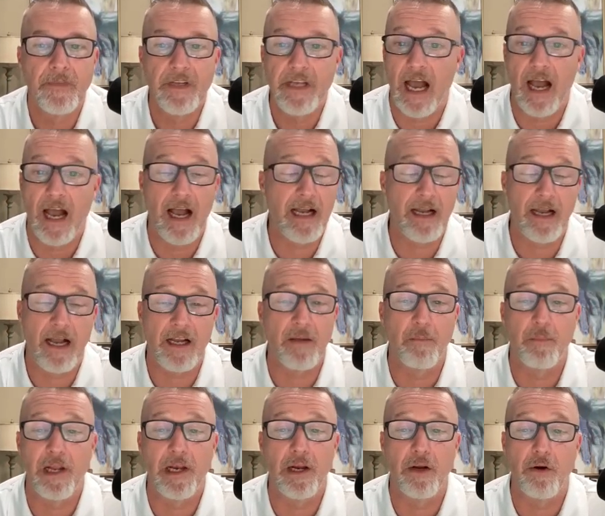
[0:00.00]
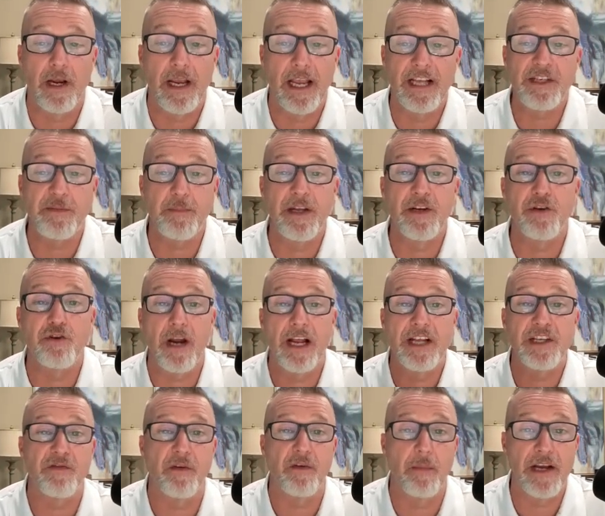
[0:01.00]
yeah, I, I, completely agree. It's been
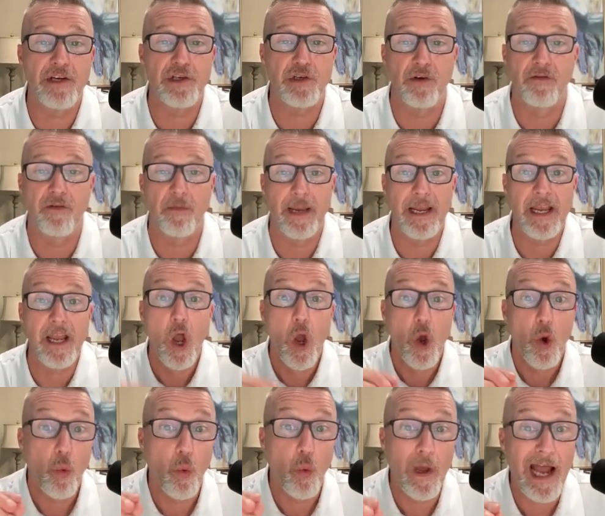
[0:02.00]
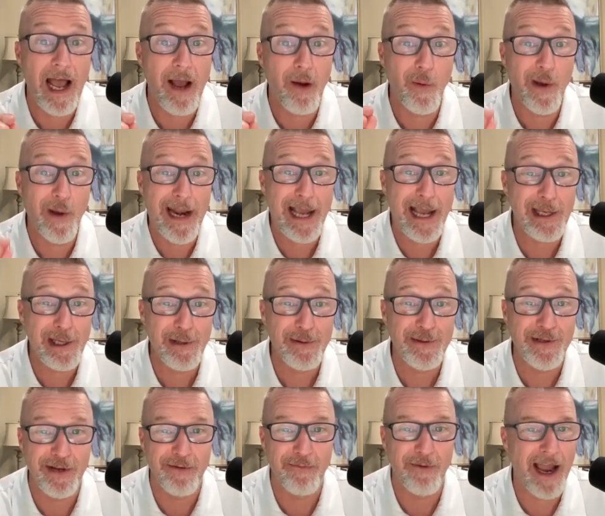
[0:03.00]
transformational for me when I when I use it.